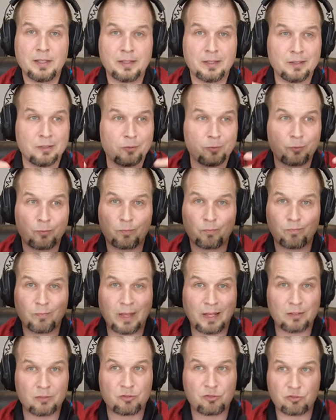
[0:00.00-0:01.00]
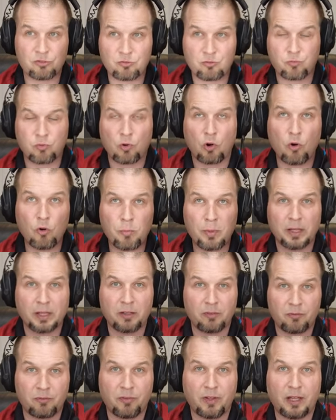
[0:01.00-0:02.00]
is that strobing
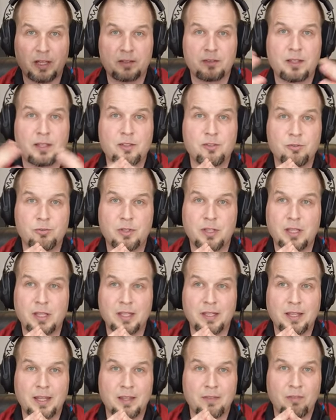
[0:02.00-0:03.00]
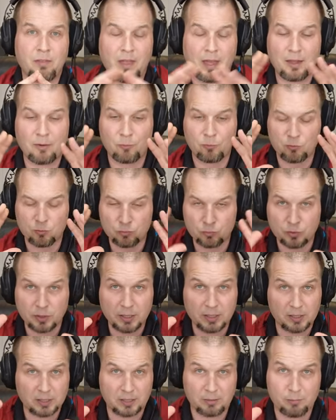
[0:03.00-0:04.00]
effect that you get, and that
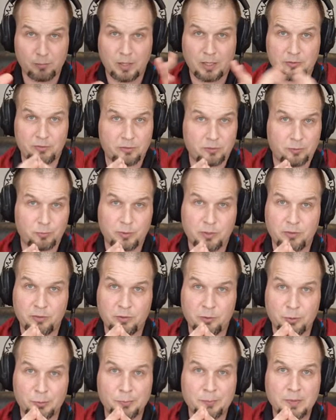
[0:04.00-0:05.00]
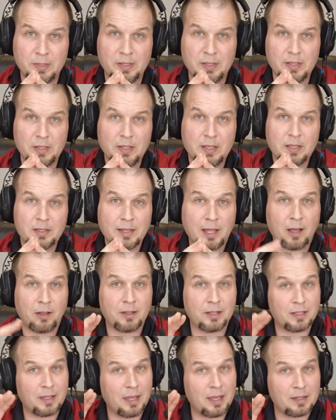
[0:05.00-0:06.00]
really messes with you. Now,
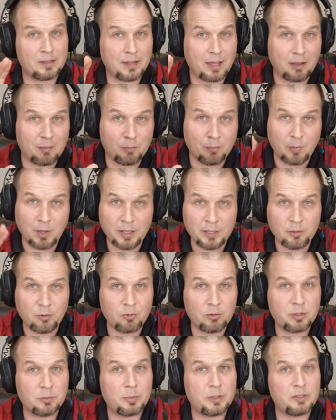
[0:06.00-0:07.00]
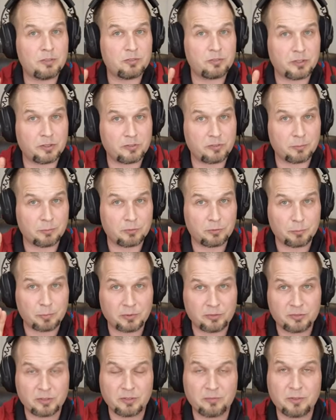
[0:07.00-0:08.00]
again, that might only be system
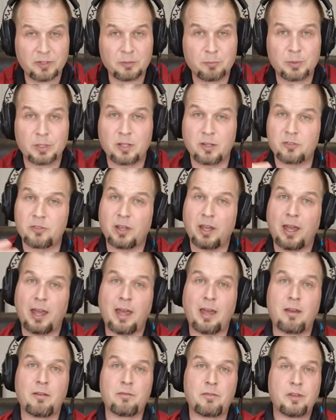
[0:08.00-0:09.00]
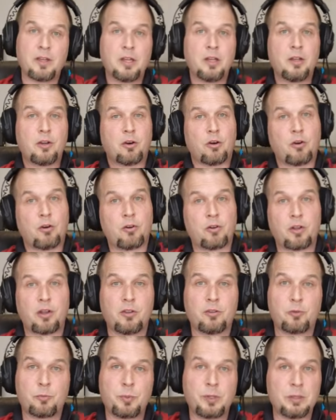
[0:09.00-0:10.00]
specific because I have heard
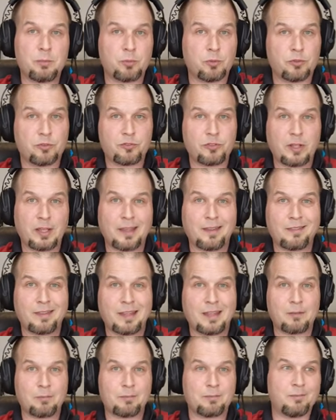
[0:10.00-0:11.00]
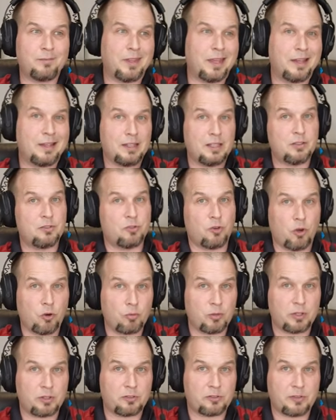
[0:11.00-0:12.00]
other people say that they didn't
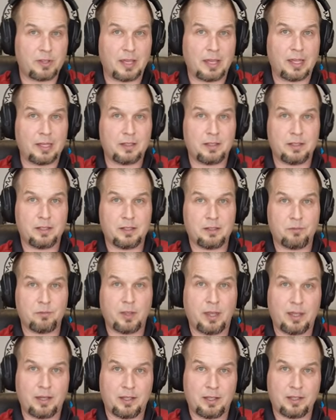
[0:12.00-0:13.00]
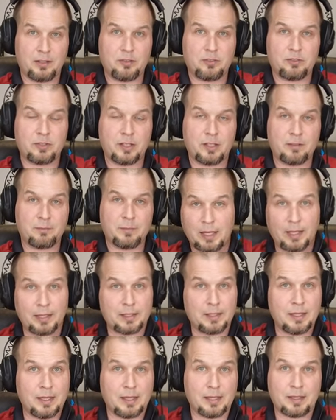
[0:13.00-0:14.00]
notice that in that headset. I
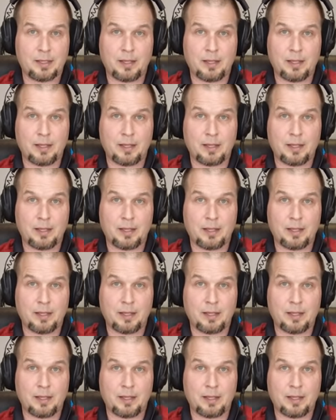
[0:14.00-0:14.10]
can't